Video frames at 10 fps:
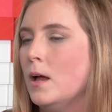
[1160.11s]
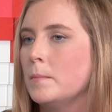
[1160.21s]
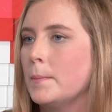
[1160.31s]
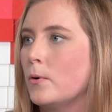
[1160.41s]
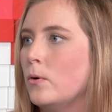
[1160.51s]

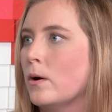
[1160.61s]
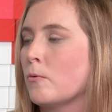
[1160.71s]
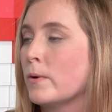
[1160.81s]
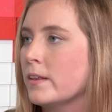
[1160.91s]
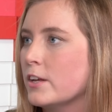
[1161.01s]
people who are
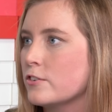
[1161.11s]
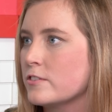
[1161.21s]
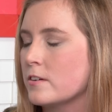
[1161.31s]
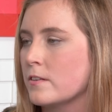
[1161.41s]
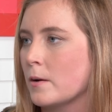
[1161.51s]
really
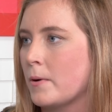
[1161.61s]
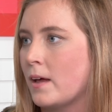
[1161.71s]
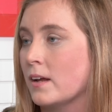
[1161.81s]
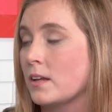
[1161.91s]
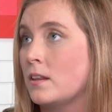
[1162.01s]
interested in their
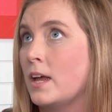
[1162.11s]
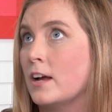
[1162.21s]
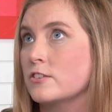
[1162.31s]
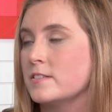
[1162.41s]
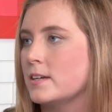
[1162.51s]
product, and they
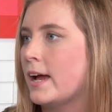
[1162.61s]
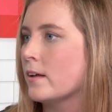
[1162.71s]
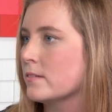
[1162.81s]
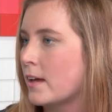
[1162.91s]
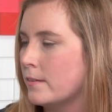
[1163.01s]
actually sit
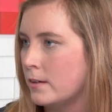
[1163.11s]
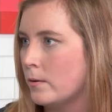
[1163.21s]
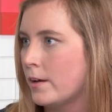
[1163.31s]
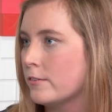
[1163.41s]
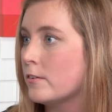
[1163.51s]
outside the US.